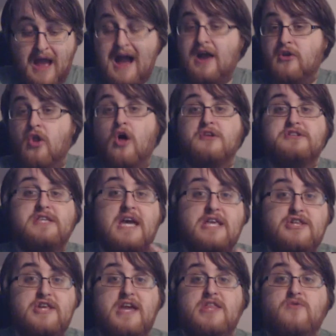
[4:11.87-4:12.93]
are not a
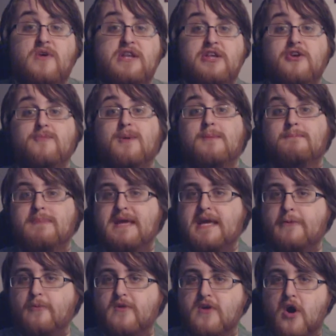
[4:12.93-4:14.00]
genuine human
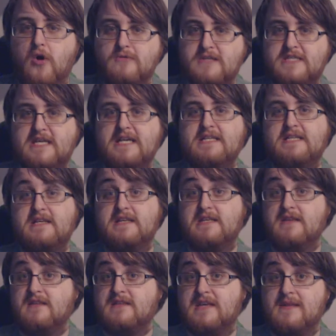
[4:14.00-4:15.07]
being with their own
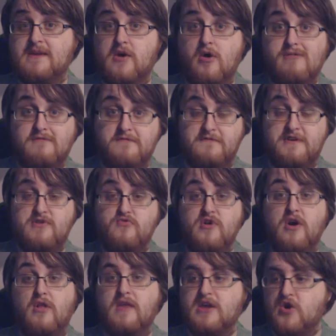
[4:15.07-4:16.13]
sentience and their own free
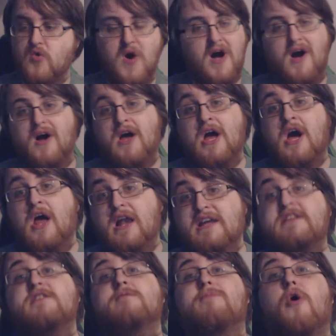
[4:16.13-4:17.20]
will, that you are
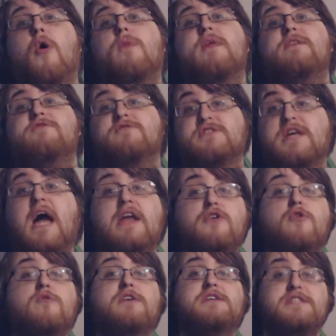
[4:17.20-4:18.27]
little more than just
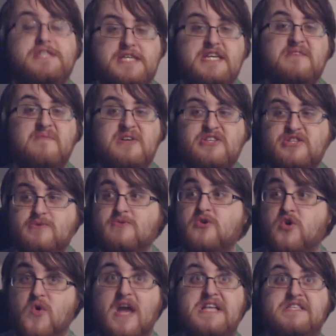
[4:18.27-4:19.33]
another sim in some
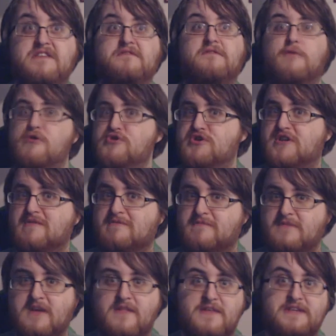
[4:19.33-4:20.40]
greater version of
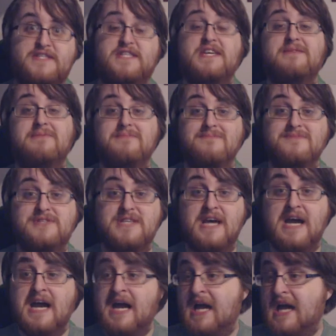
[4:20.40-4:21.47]
The Sims,